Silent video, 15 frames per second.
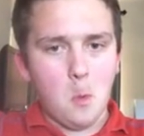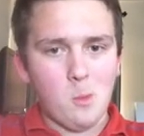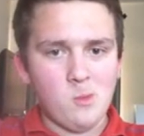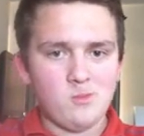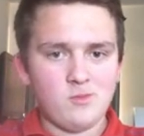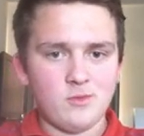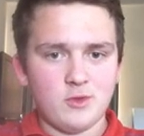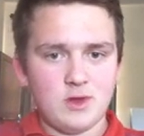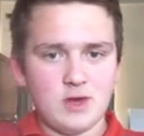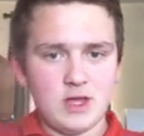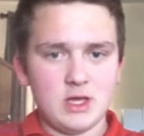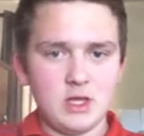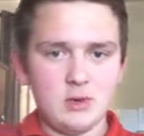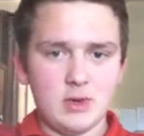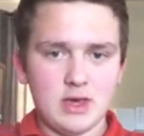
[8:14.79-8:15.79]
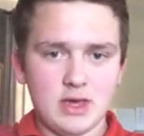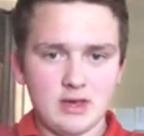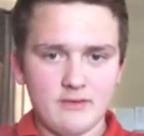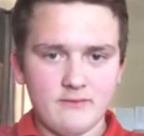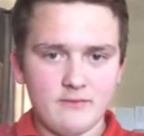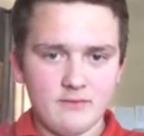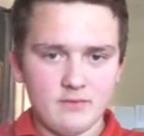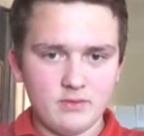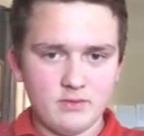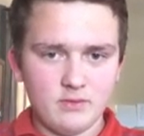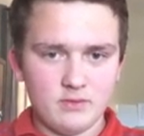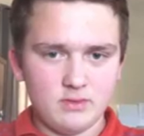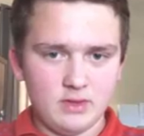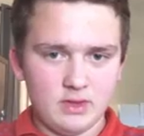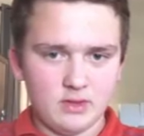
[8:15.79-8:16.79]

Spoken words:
So now you have these